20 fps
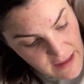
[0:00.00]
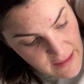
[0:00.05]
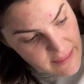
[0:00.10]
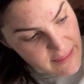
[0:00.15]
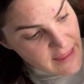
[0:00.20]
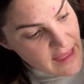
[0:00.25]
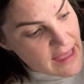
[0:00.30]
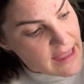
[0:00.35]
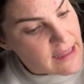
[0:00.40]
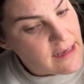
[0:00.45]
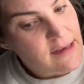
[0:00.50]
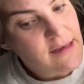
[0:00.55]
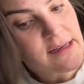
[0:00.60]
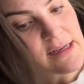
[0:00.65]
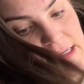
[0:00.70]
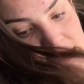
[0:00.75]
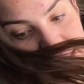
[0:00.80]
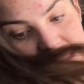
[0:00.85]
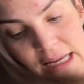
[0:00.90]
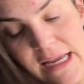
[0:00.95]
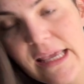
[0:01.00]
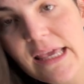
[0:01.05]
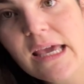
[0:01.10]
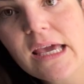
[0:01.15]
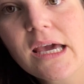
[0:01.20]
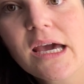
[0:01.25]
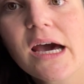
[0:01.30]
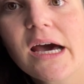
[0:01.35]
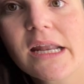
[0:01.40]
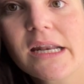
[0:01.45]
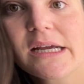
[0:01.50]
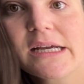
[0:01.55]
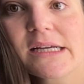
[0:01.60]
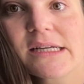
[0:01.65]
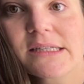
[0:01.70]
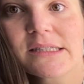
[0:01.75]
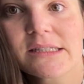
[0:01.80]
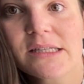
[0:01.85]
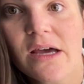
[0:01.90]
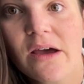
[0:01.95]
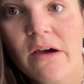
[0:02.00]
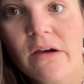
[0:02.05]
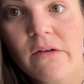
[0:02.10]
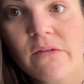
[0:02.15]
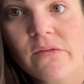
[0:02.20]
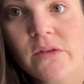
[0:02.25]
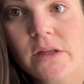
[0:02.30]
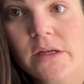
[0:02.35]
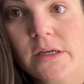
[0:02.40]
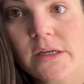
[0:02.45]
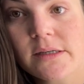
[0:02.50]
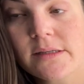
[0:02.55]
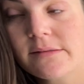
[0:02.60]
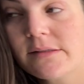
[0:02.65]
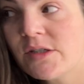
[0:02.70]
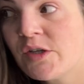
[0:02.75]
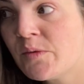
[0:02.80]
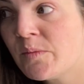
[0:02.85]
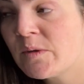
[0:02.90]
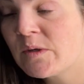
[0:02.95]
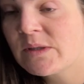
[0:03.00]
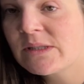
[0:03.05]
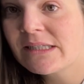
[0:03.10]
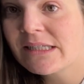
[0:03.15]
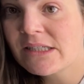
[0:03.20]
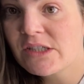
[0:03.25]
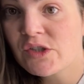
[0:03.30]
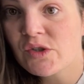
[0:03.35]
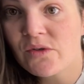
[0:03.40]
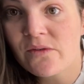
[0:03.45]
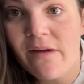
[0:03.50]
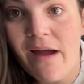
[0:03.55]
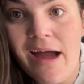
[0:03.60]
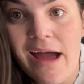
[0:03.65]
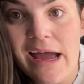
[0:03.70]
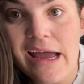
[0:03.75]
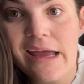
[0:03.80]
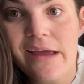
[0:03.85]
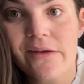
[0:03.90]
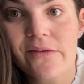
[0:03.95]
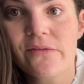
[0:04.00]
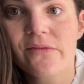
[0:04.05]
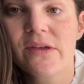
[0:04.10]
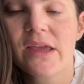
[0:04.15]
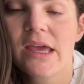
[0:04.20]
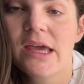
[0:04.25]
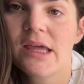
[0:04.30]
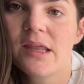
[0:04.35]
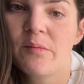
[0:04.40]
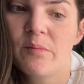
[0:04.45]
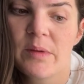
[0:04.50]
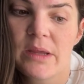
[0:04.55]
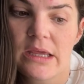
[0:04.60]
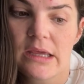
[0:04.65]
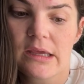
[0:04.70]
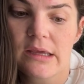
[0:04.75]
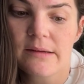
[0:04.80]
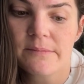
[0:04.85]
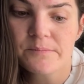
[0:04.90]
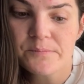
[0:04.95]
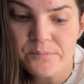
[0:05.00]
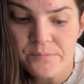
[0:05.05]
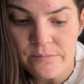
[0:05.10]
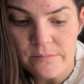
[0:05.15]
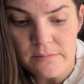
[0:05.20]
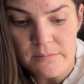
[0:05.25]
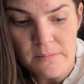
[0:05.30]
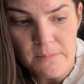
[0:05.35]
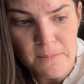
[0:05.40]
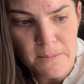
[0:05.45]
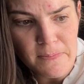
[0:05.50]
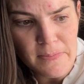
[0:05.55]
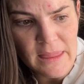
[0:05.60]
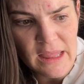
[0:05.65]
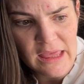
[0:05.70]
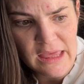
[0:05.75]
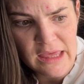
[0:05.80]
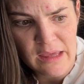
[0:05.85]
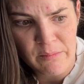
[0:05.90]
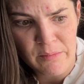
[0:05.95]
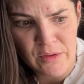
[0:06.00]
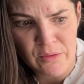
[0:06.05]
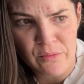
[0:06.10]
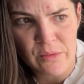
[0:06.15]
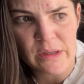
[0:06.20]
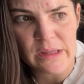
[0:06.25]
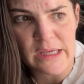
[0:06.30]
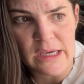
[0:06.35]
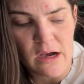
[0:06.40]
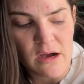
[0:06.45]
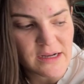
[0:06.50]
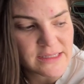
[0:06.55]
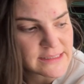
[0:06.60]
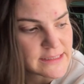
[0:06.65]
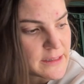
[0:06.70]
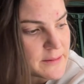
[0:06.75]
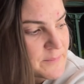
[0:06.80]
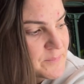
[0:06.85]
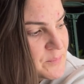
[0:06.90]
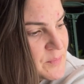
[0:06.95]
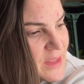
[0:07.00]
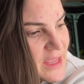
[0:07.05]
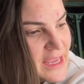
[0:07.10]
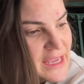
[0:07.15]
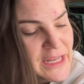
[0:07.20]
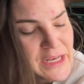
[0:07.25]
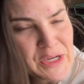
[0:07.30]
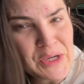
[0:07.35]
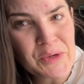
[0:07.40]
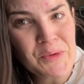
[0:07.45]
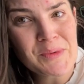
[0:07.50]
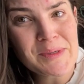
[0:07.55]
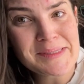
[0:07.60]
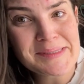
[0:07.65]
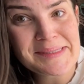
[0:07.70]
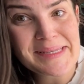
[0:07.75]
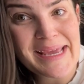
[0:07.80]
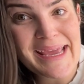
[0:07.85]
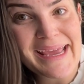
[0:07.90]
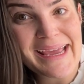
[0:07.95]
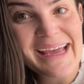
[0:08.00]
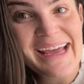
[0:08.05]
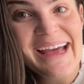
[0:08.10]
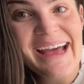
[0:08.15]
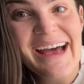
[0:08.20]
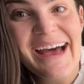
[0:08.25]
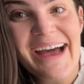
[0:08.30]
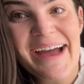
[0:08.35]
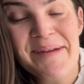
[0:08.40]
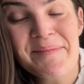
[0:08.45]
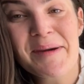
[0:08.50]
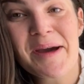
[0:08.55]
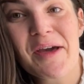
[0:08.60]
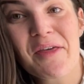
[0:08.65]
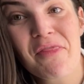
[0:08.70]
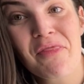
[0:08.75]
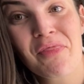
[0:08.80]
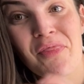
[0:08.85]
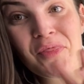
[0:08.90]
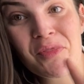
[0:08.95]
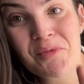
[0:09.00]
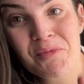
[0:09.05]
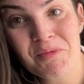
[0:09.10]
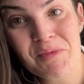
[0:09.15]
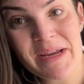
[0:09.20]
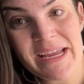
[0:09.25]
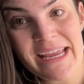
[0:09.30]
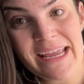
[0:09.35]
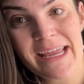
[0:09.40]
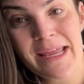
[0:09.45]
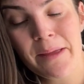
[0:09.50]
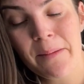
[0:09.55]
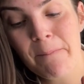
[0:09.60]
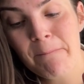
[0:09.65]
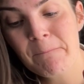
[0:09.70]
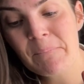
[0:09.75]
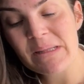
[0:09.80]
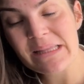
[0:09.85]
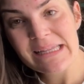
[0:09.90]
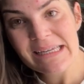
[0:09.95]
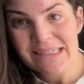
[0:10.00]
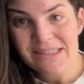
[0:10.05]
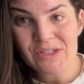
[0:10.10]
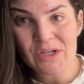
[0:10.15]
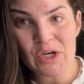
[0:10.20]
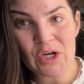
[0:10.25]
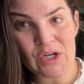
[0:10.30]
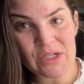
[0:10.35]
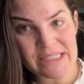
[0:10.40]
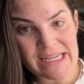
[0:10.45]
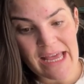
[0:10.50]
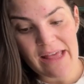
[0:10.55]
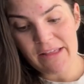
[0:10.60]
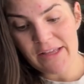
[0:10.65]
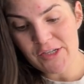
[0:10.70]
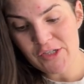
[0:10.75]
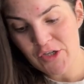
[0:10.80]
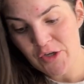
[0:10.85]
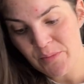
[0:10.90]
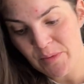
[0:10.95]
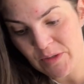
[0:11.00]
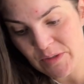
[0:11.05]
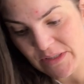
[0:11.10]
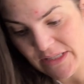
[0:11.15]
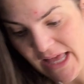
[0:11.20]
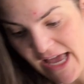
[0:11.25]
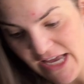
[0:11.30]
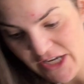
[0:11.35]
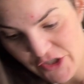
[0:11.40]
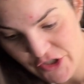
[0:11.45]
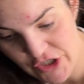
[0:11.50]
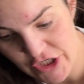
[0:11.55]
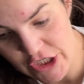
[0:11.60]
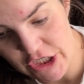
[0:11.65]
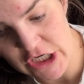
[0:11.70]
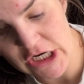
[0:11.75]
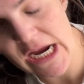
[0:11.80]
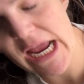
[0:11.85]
that taking cuttings of the tubers that survive can be really awesome. Now I will say, I bought 3 blizzard dahlia tubers last year,